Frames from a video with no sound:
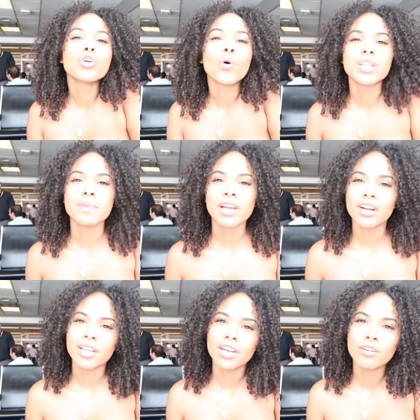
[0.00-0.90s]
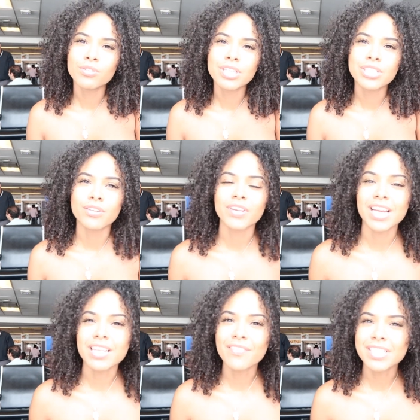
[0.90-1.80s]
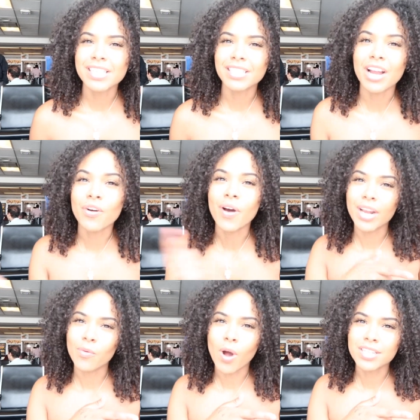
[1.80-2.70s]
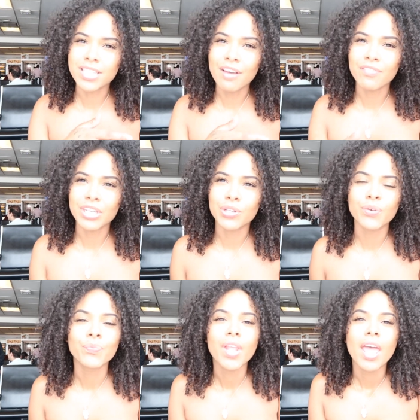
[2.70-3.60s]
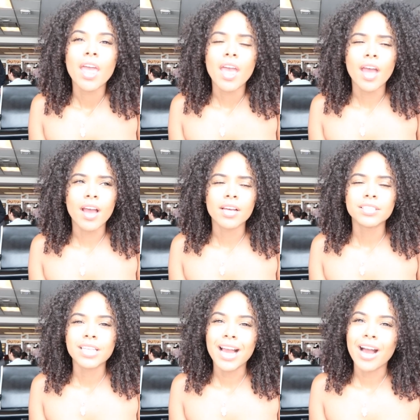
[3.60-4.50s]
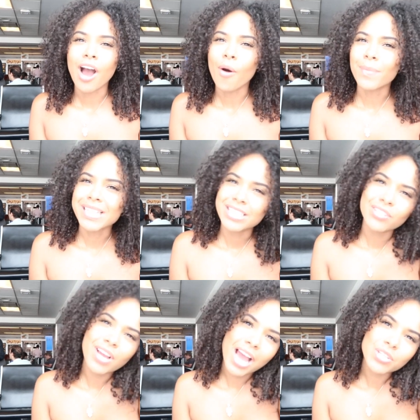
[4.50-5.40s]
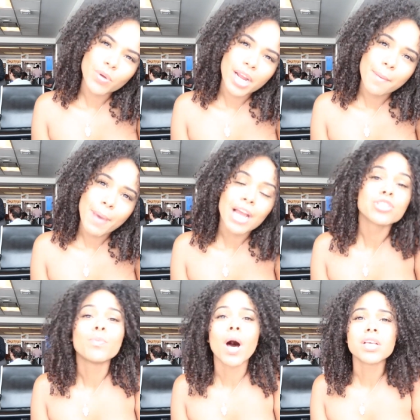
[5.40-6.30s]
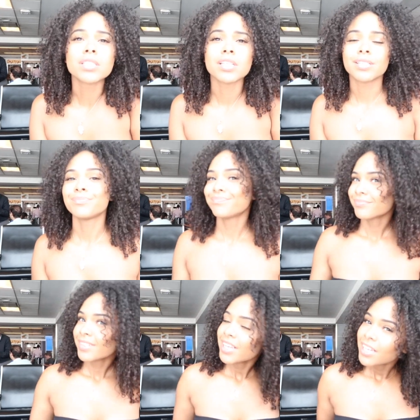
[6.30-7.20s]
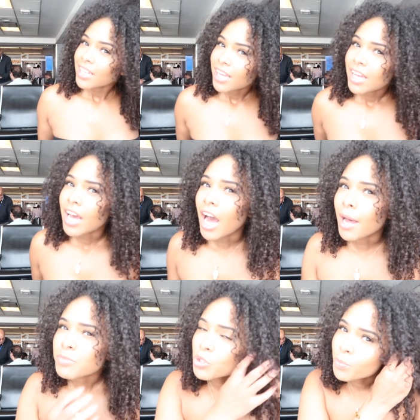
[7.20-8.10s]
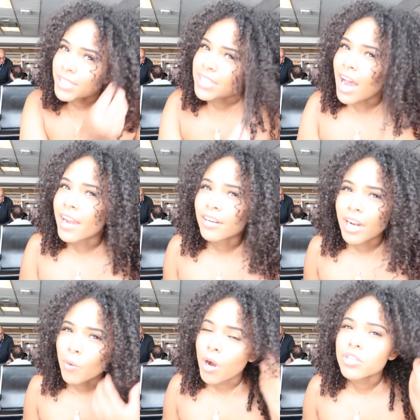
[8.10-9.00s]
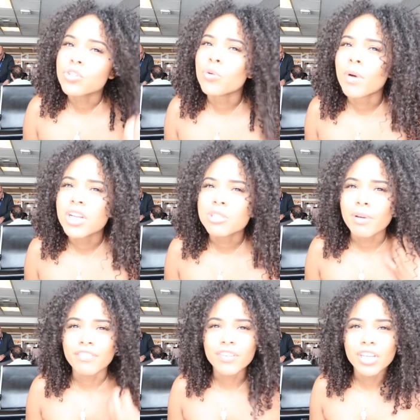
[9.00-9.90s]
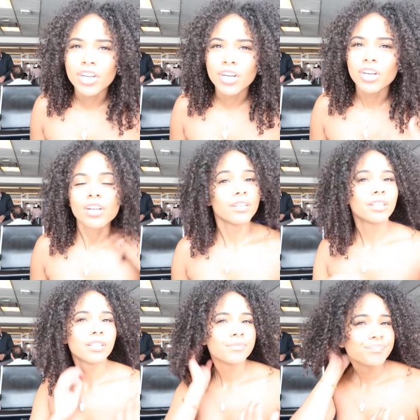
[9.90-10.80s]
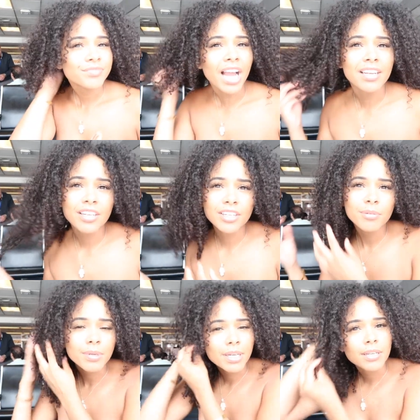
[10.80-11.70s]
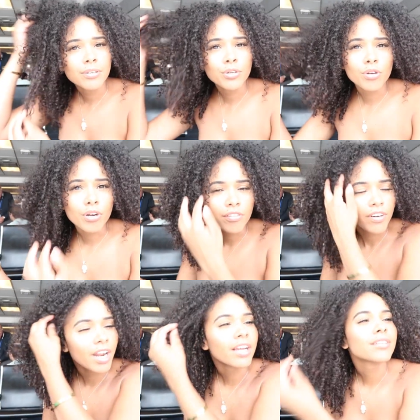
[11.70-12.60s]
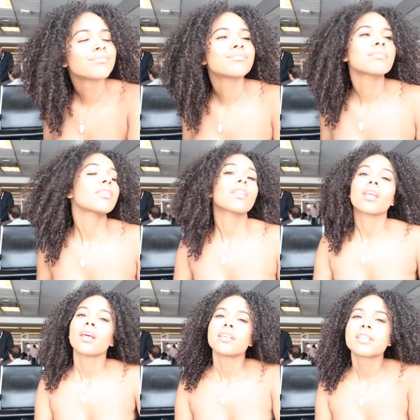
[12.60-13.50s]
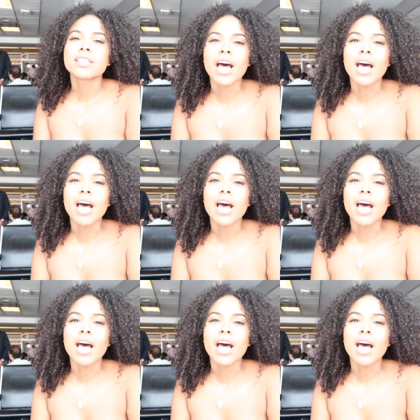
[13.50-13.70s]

so it's my curly hair routine so if you guys haven't seen that go ahead and watch that video and yeah i'm gonna see you guys when i get back to boston i'm super tired i walk so much my feet hurt i literally been in new york for like six